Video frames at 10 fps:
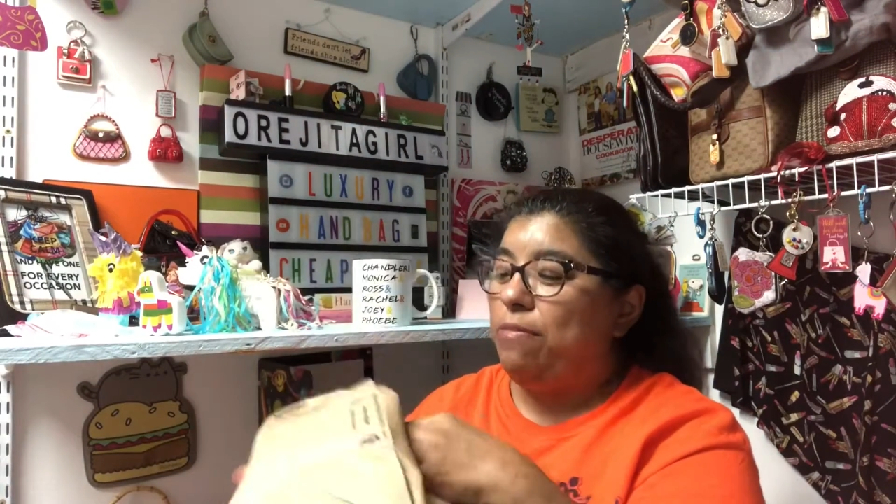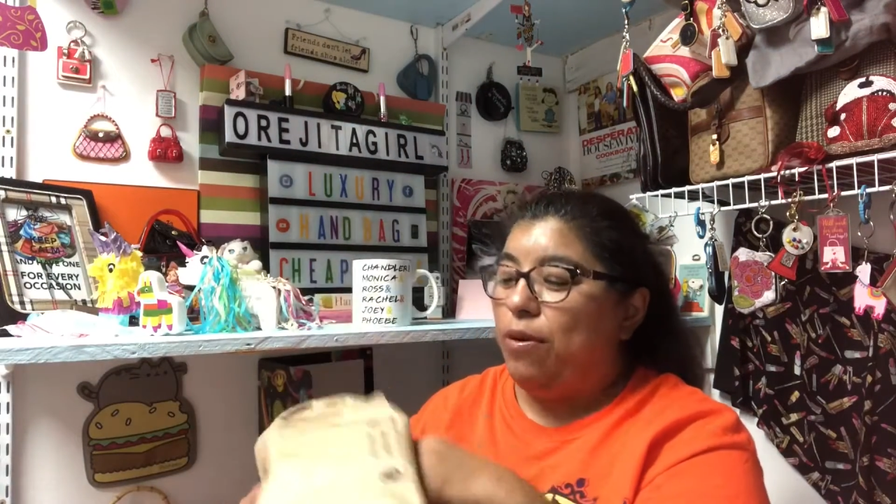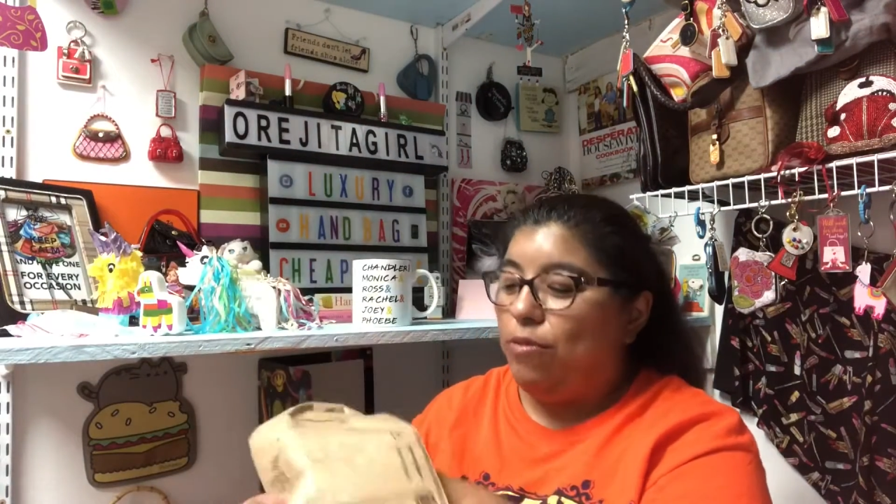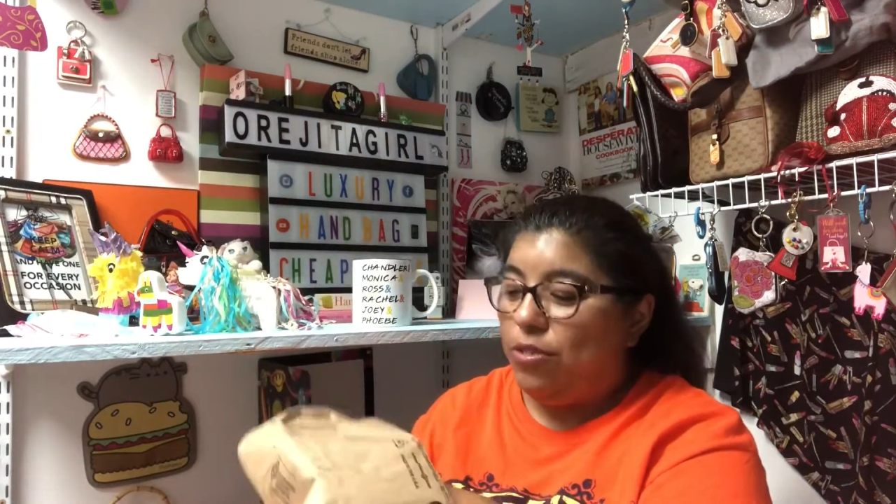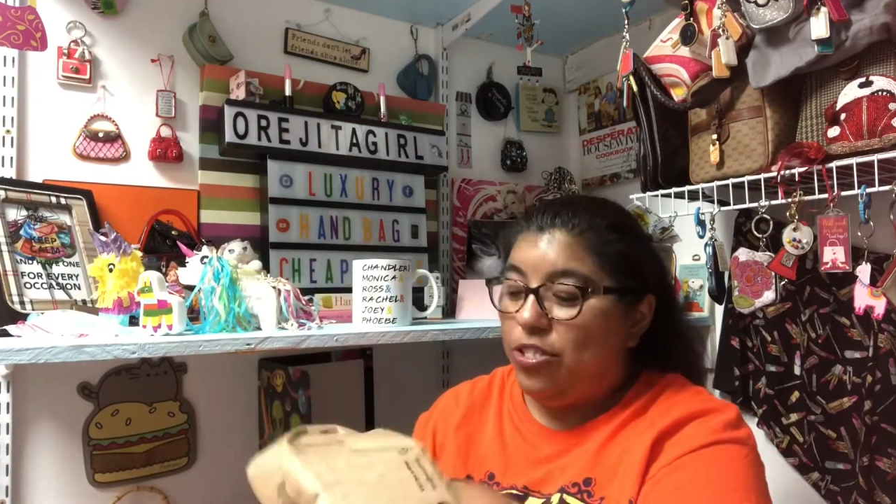
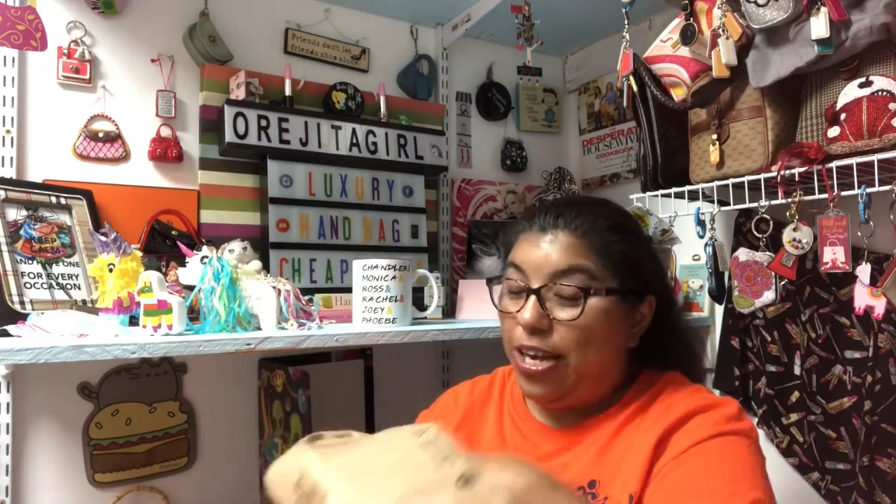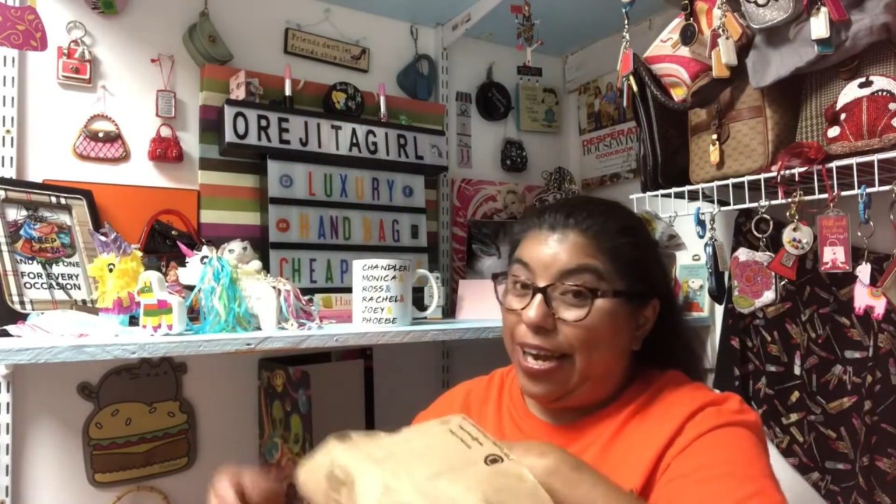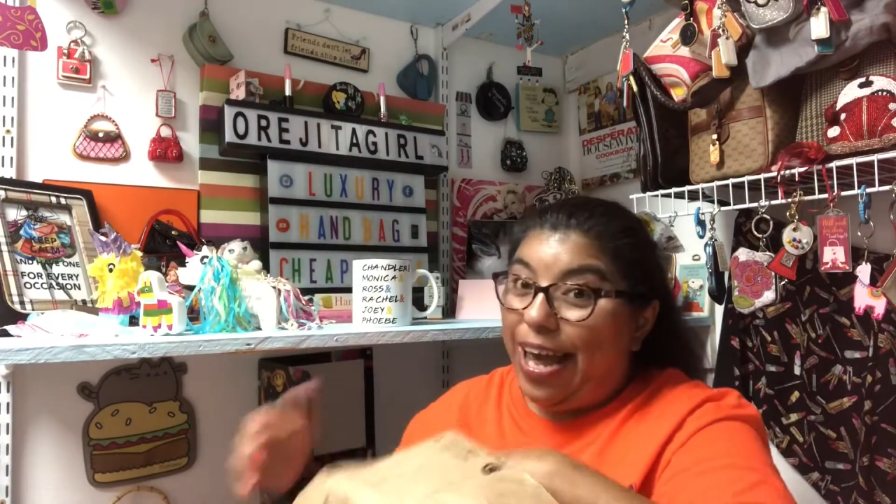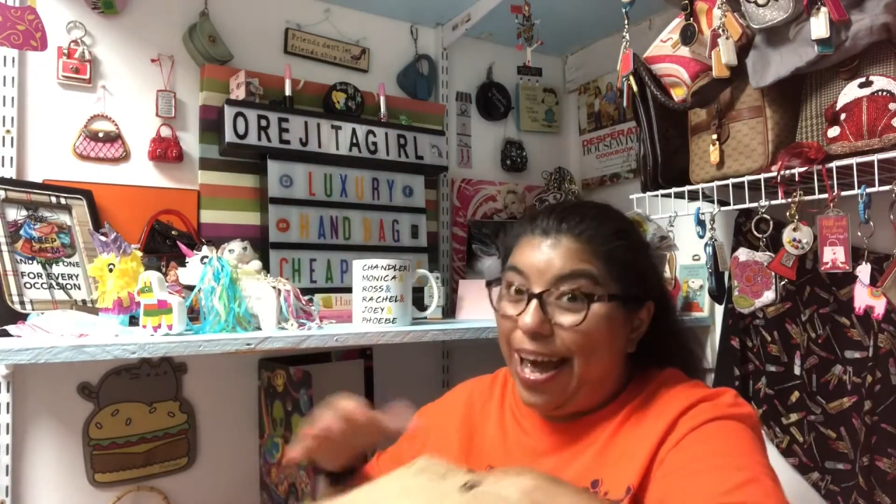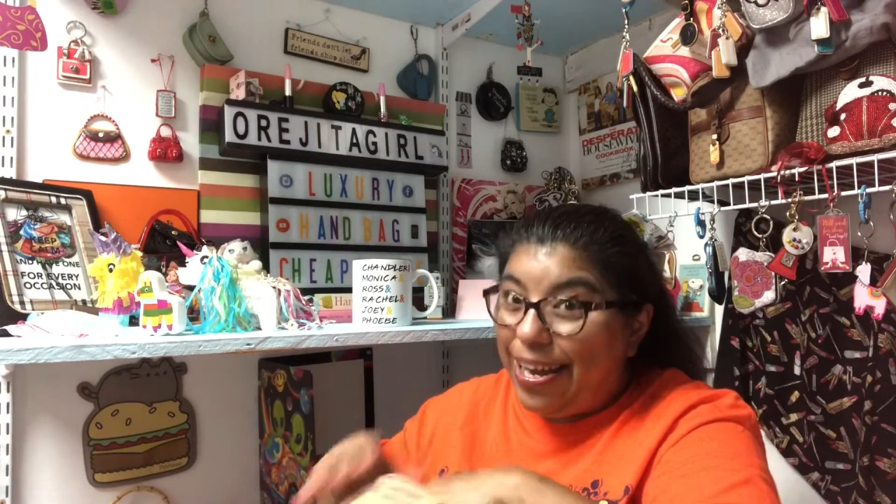but we'll check
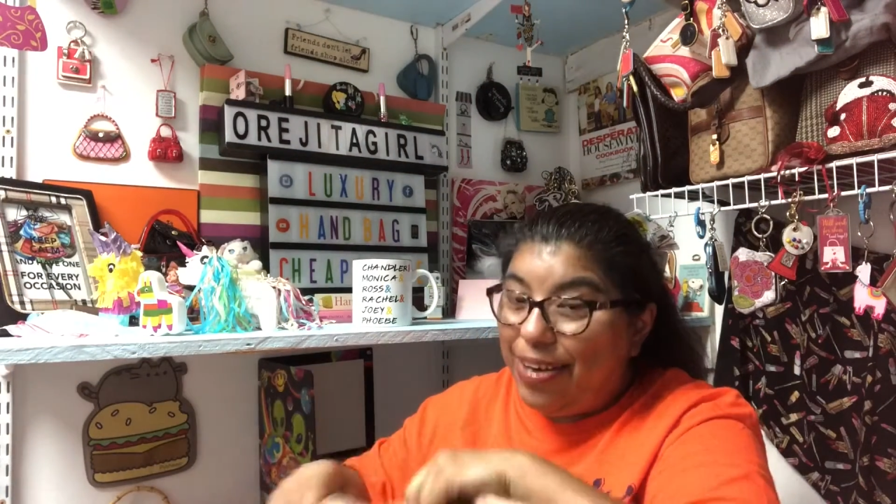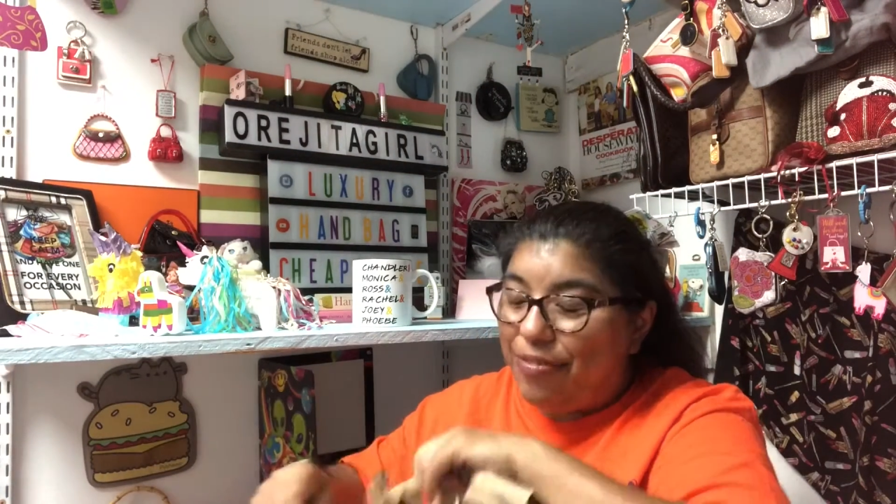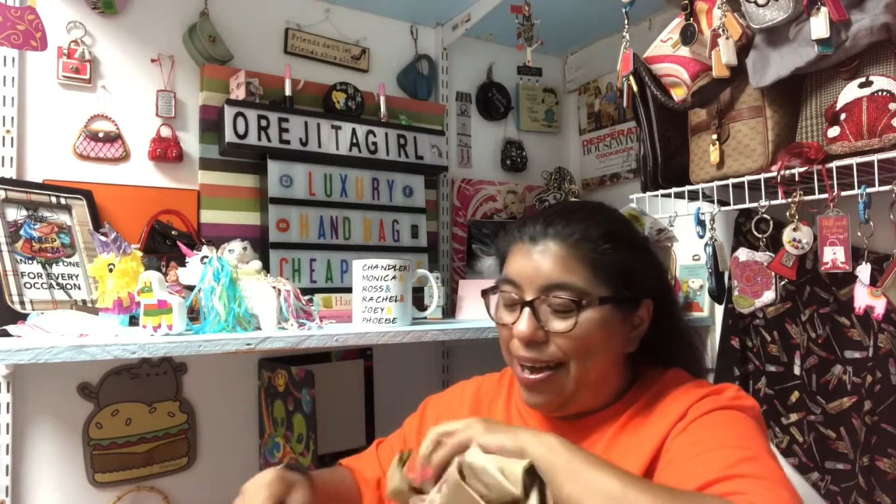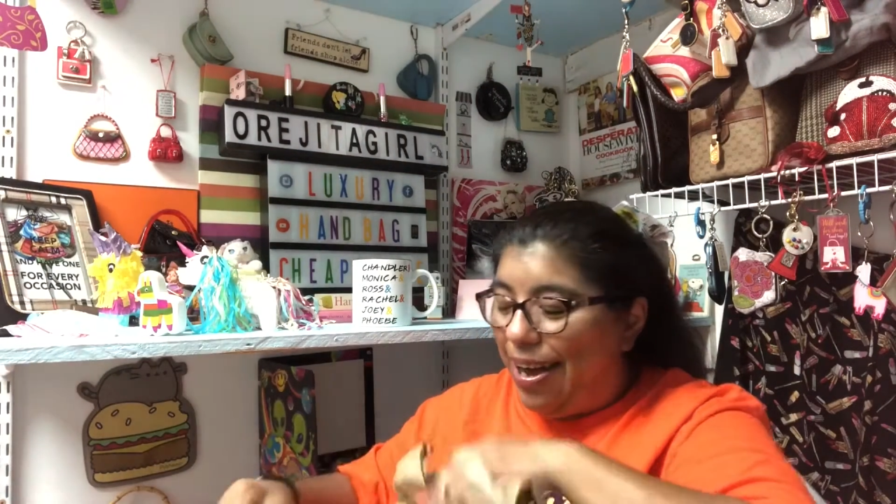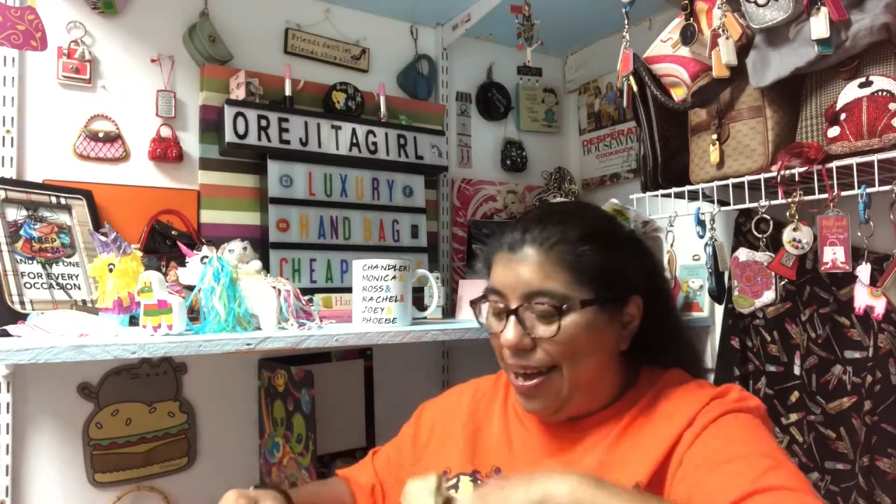
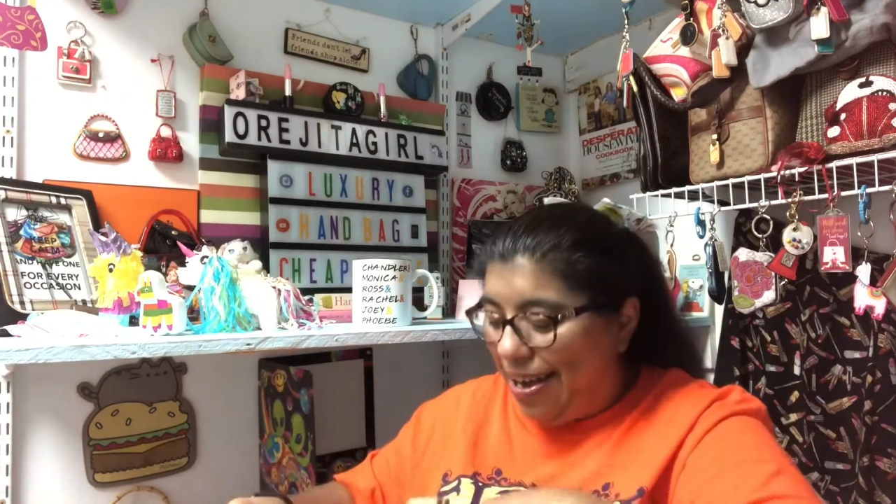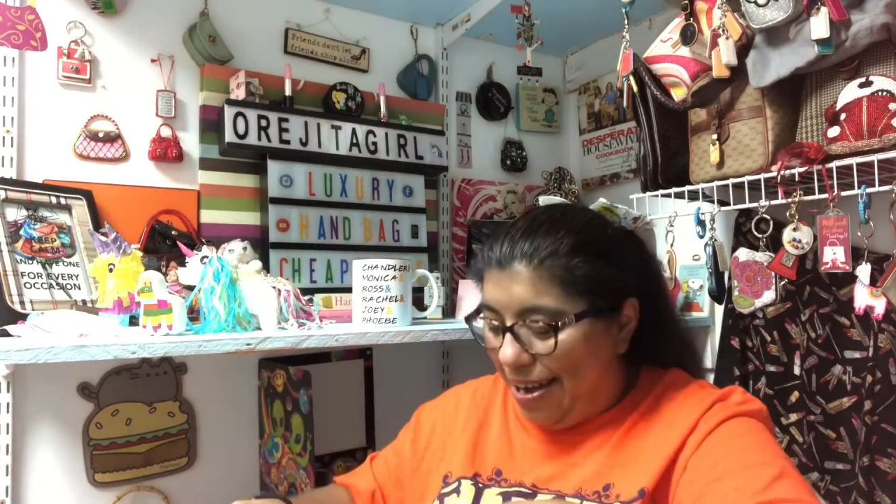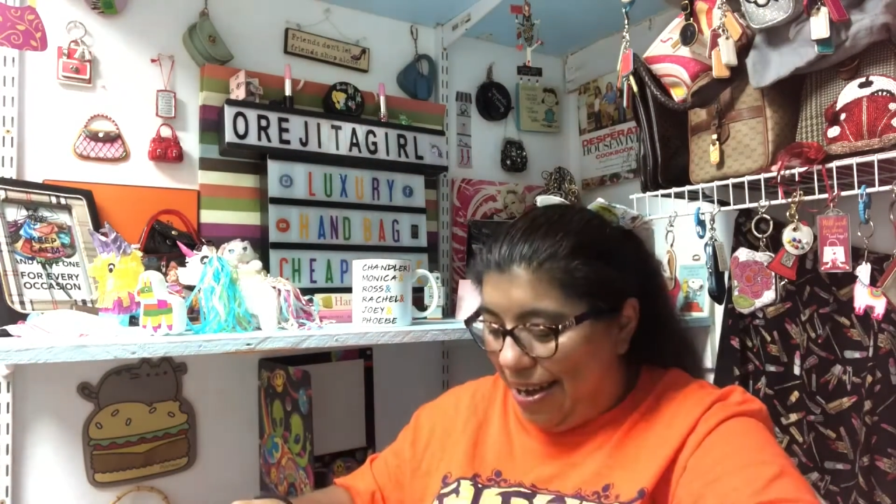anyway.